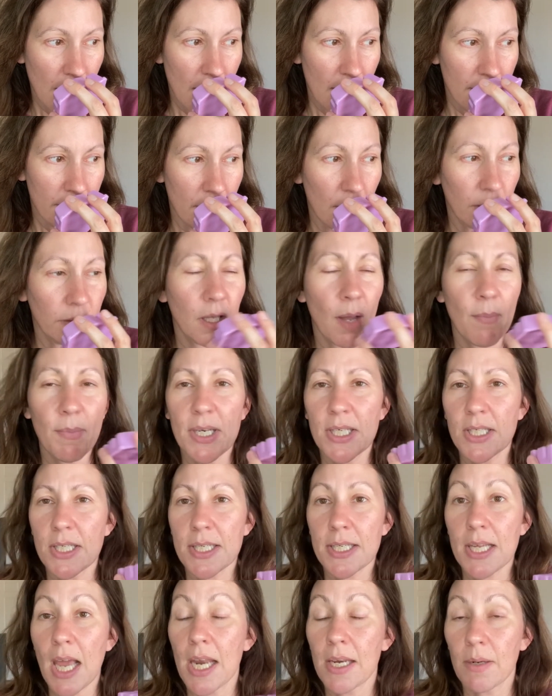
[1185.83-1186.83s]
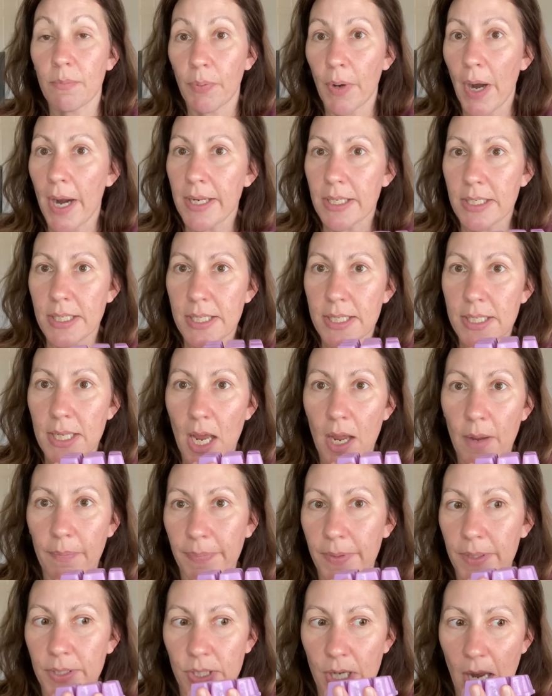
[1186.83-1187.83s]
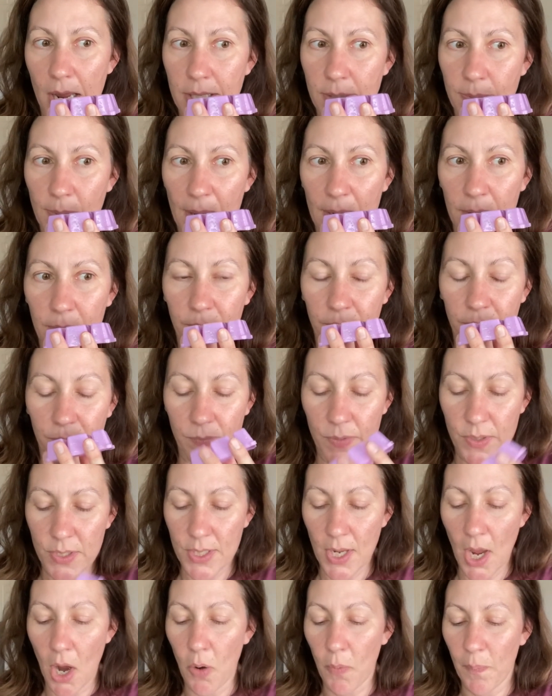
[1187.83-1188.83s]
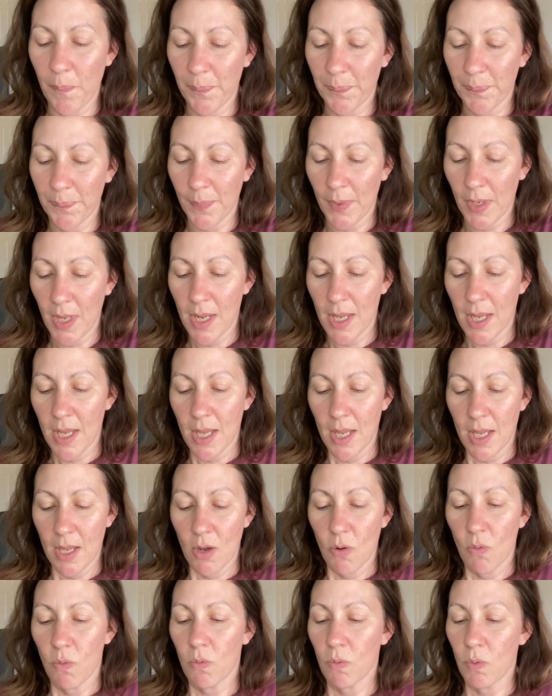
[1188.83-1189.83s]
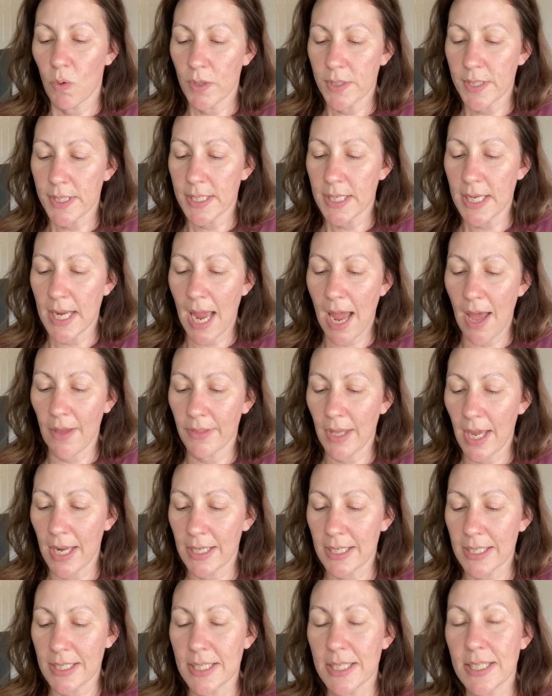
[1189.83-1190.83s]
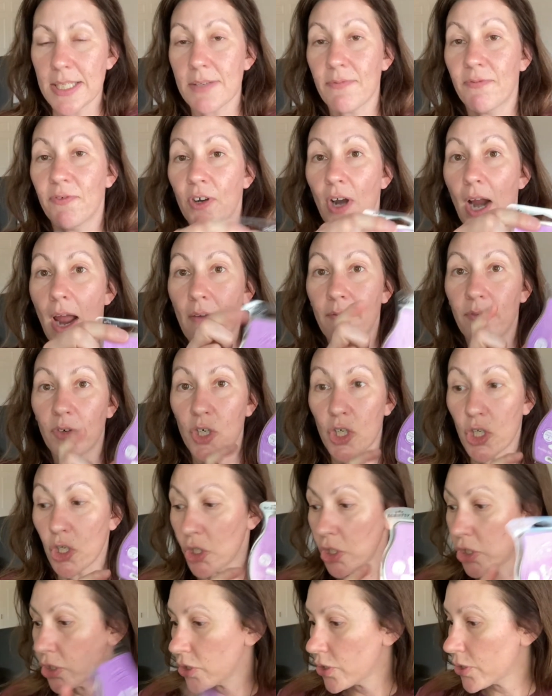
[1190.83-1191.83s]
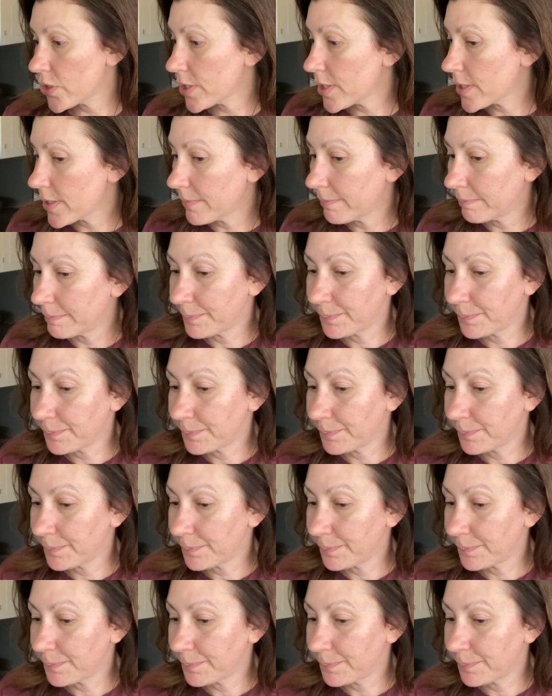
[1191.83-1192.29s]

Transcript: The lemon just kind of brightens up the jasmine. So we'll see how that is. Forever Yours.